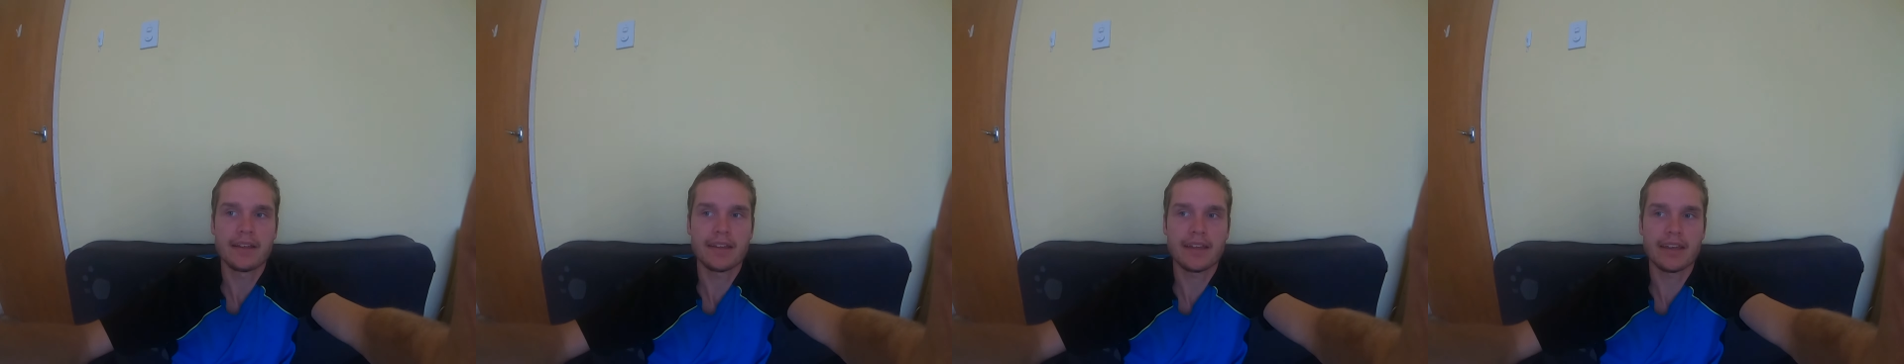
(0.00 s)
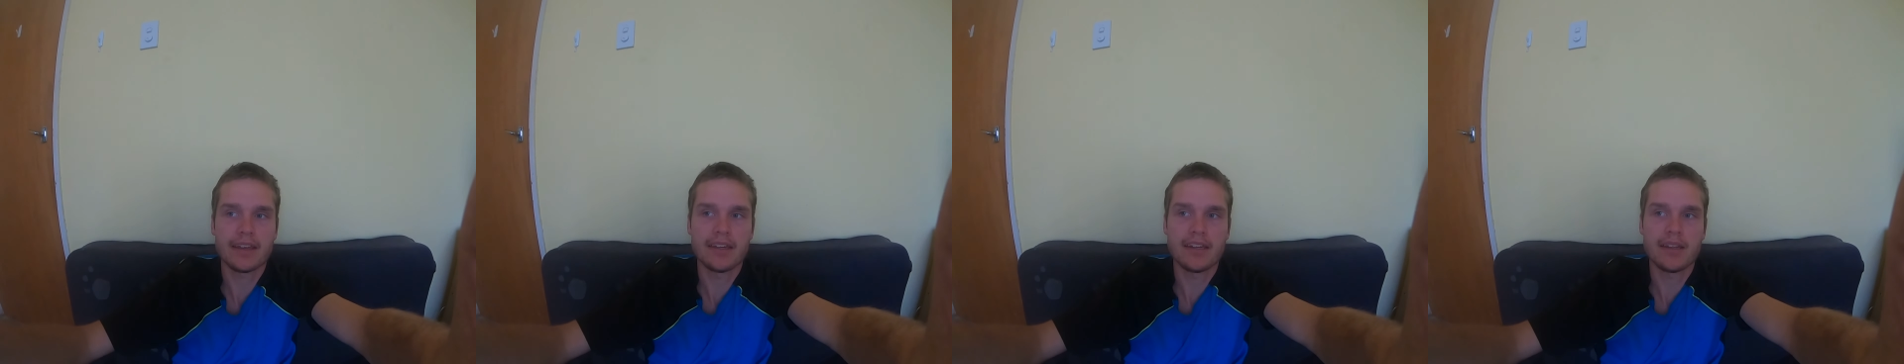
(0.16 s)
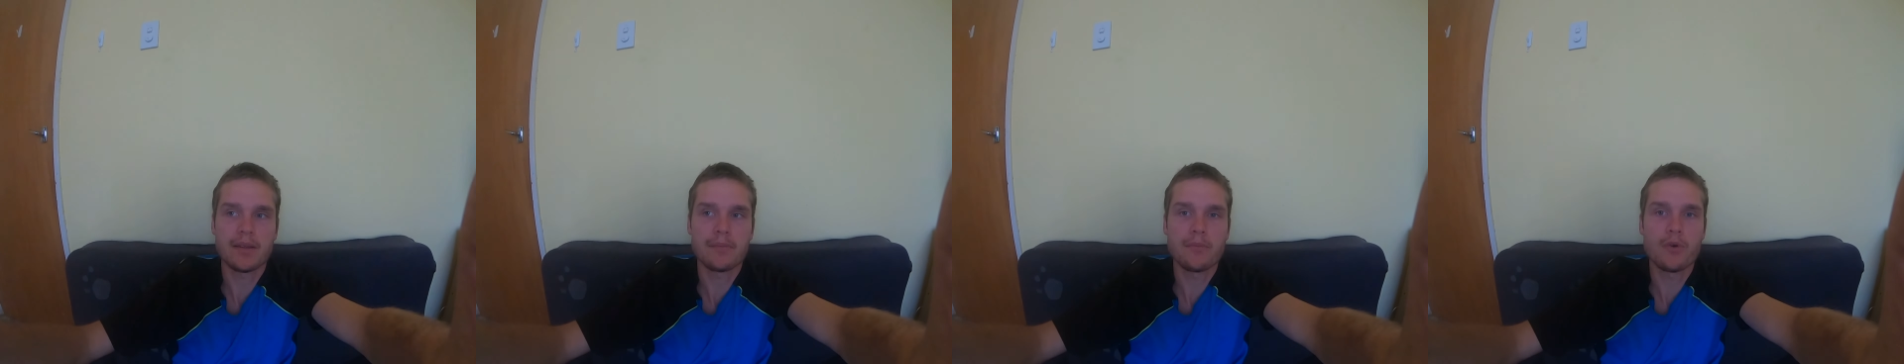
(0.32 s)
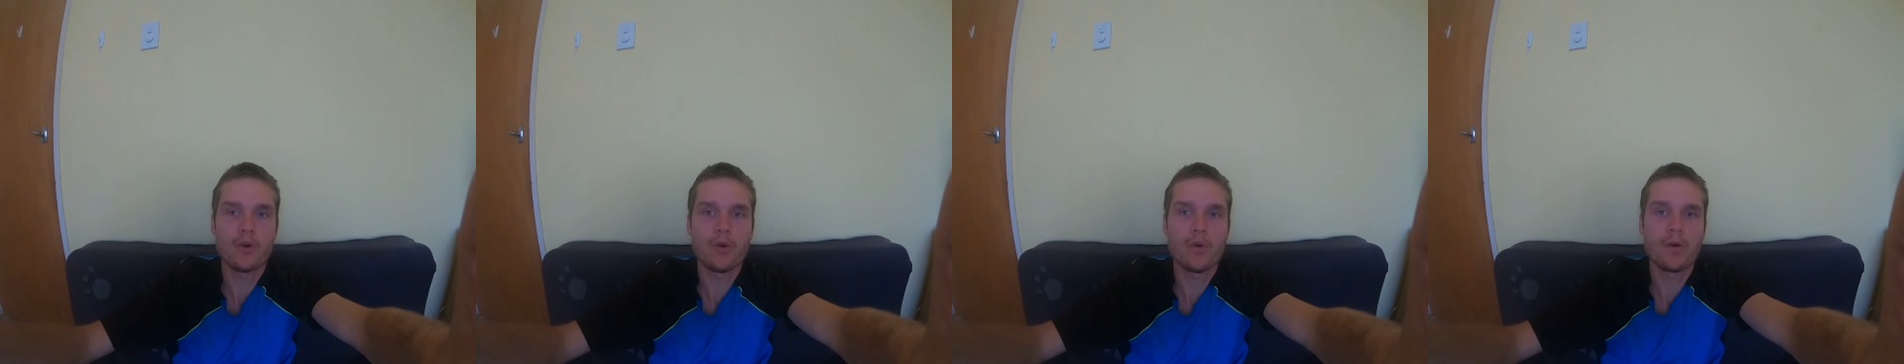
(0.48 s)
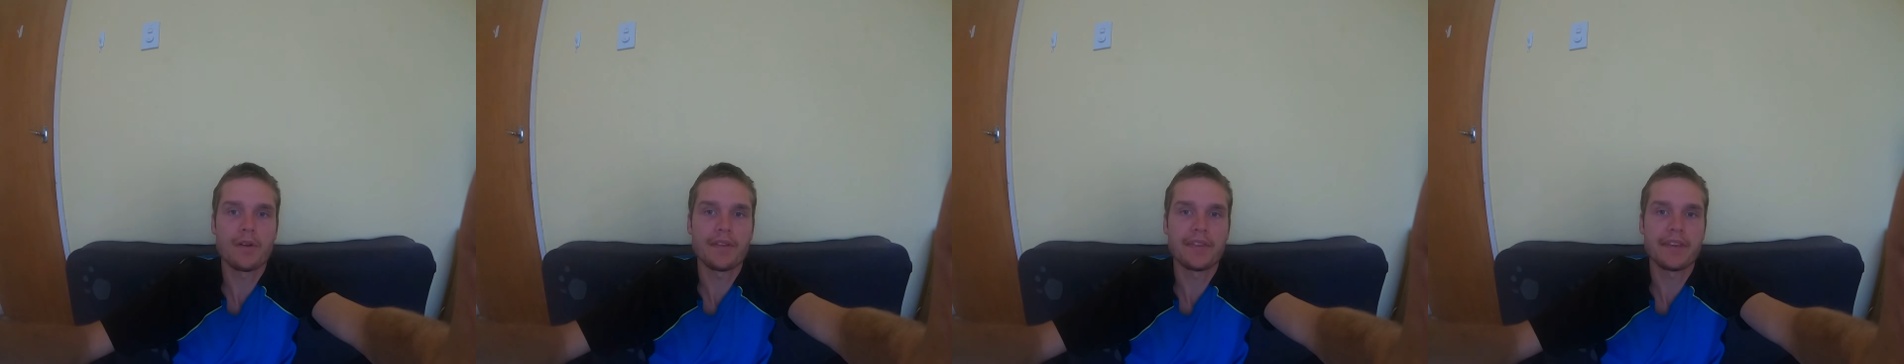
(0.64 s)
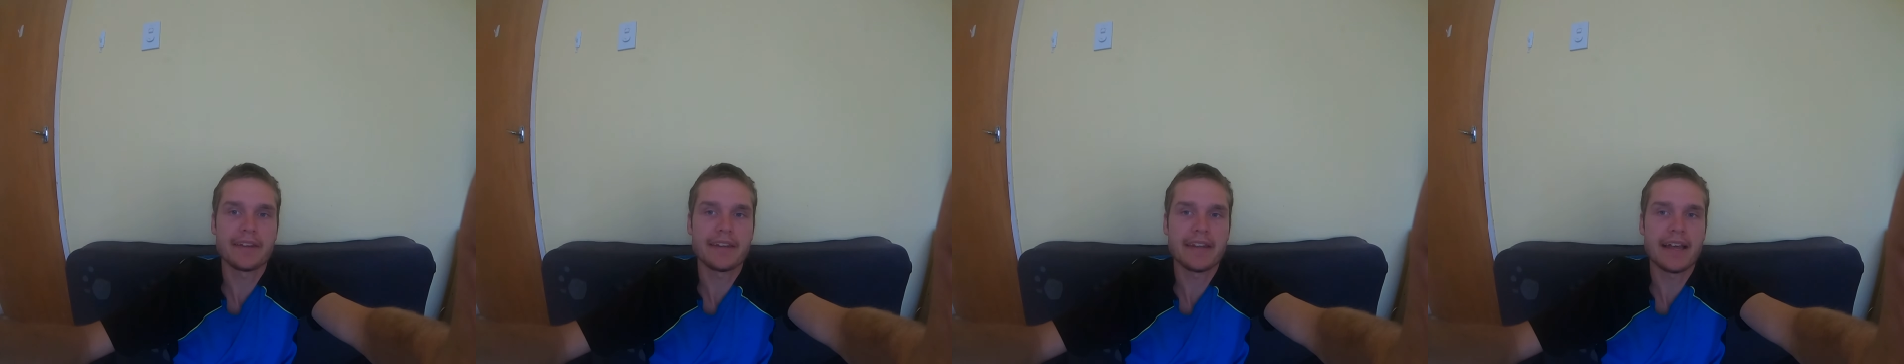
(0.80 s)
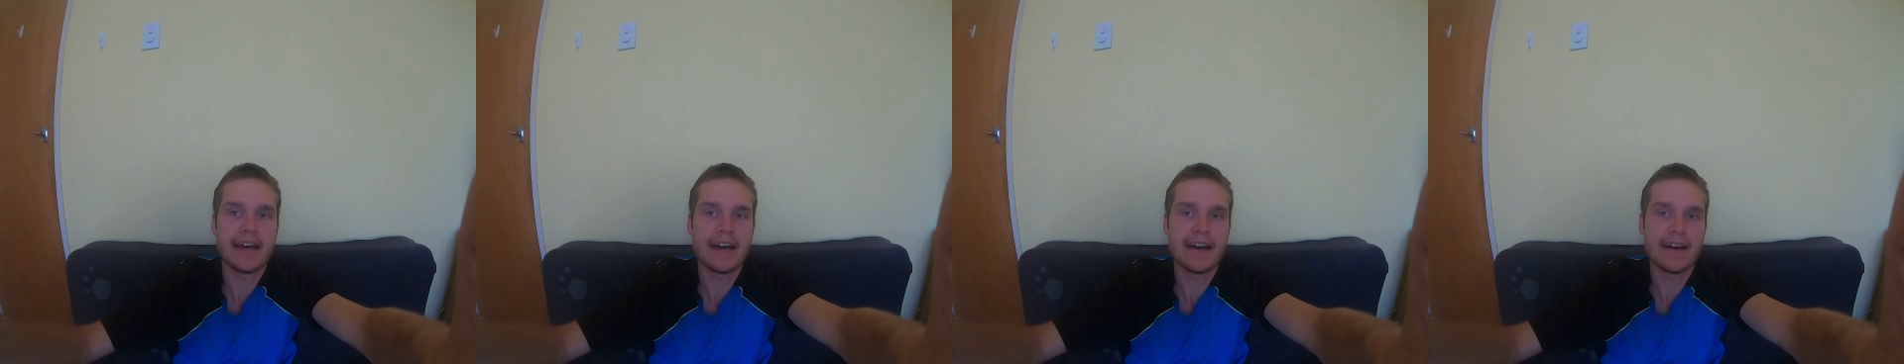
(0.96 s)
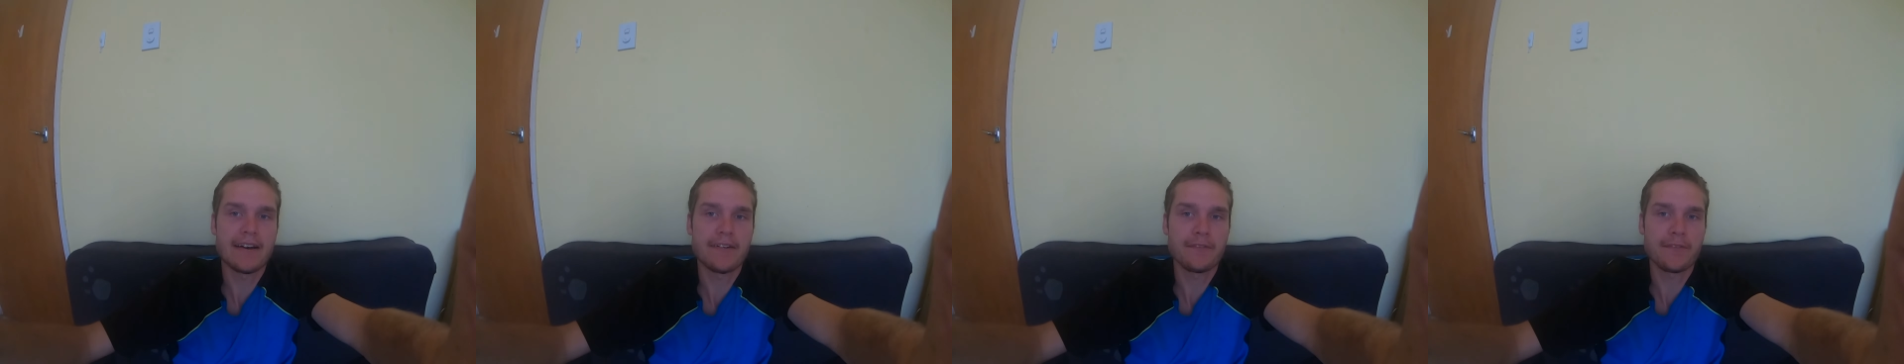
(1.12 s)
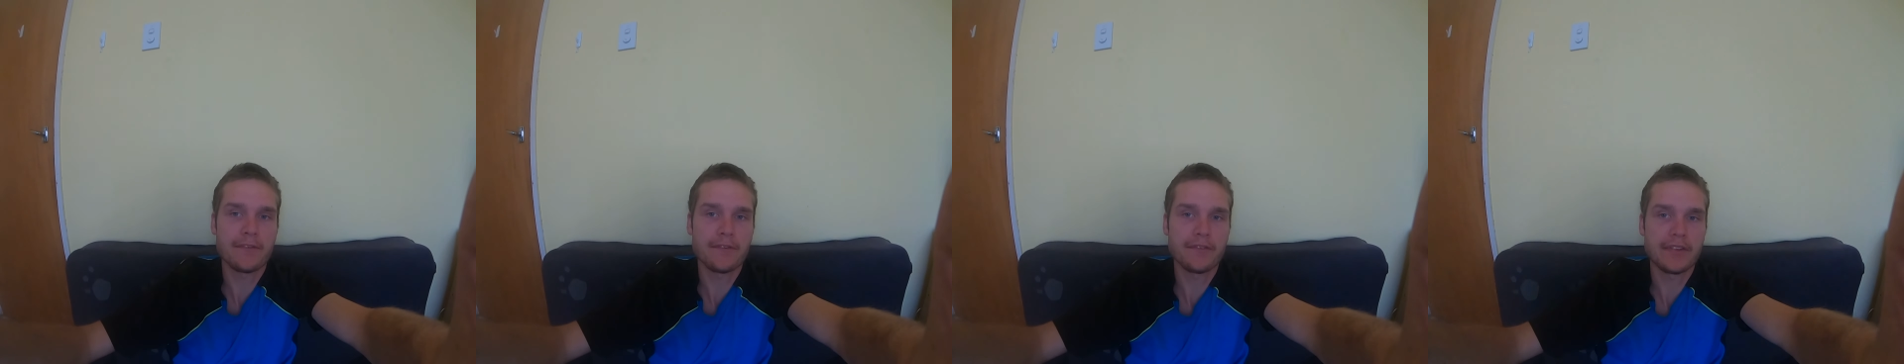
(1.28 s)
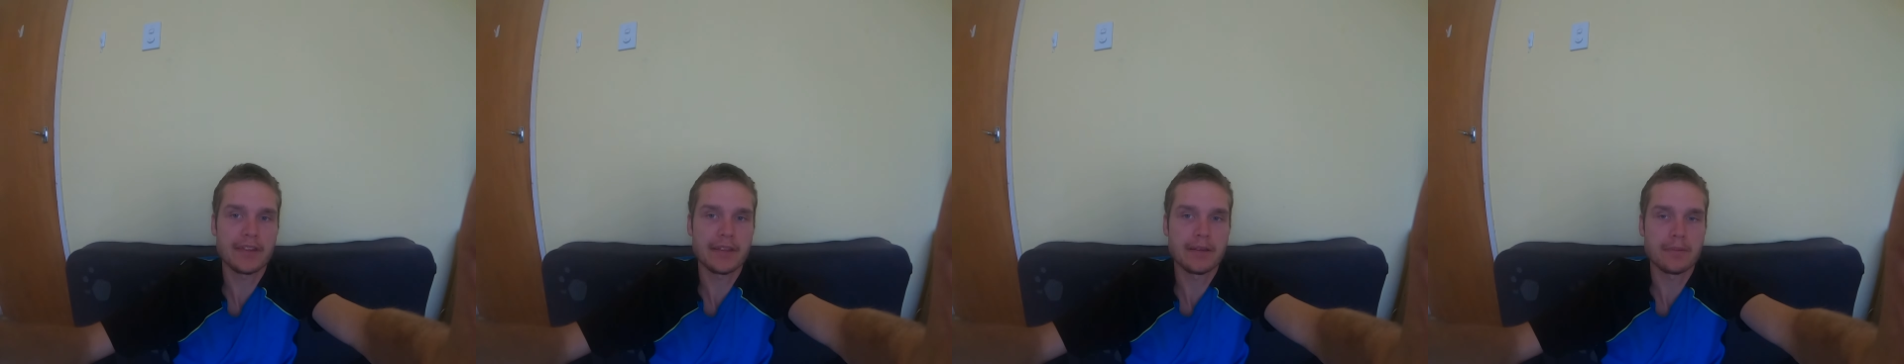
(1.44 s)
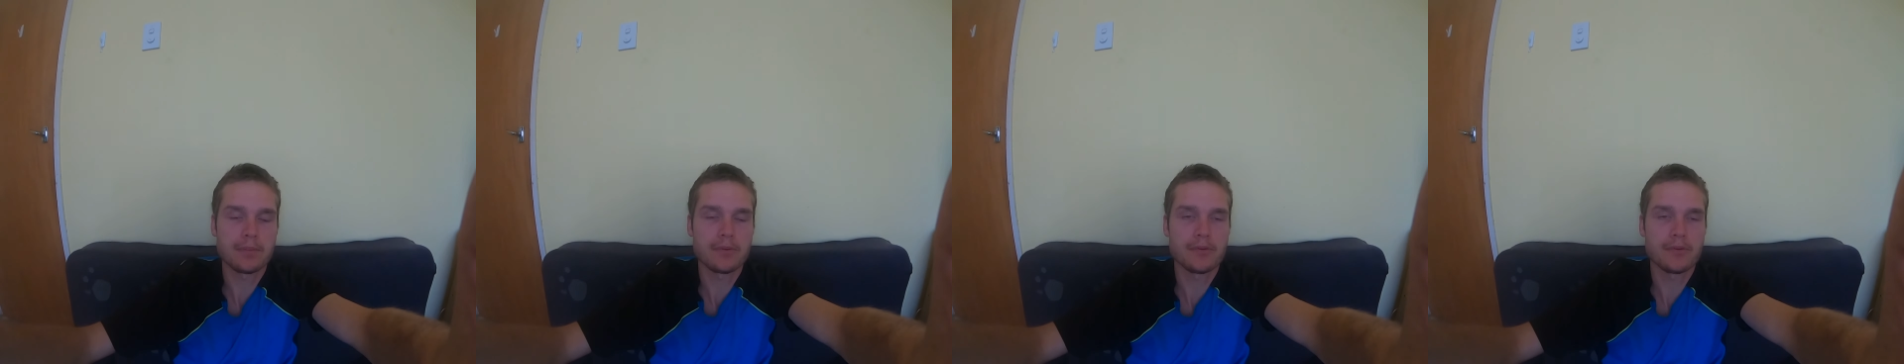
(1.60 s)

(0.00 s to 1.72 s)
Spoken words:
getting more than half of their